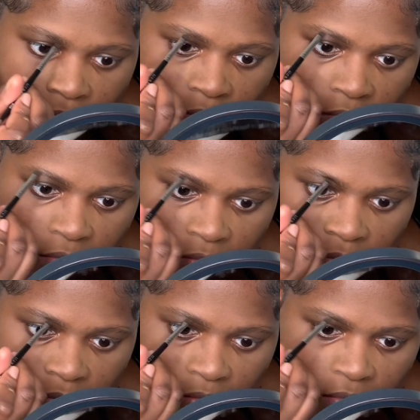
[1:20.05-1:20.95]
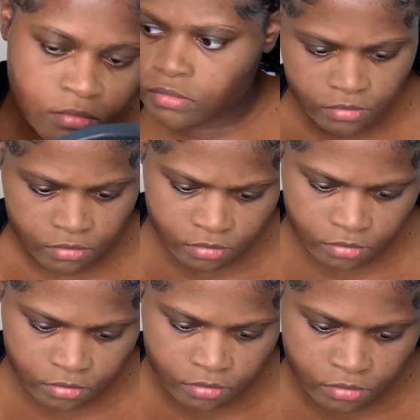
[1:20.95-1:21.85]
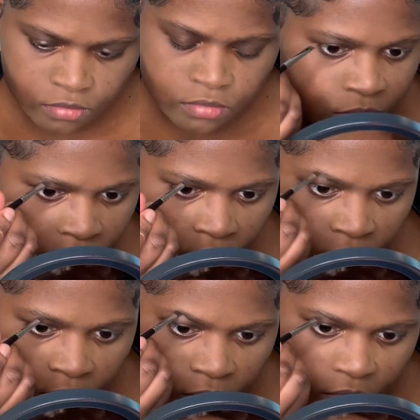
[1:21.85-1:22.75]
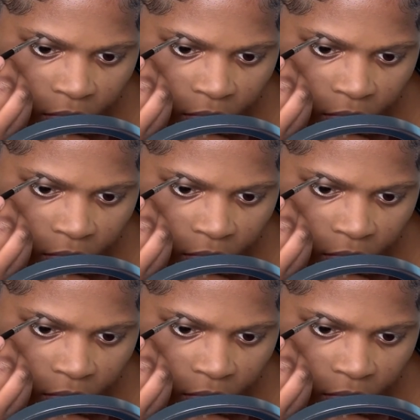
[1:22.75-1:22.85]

is brows, and I sped this up because y'all,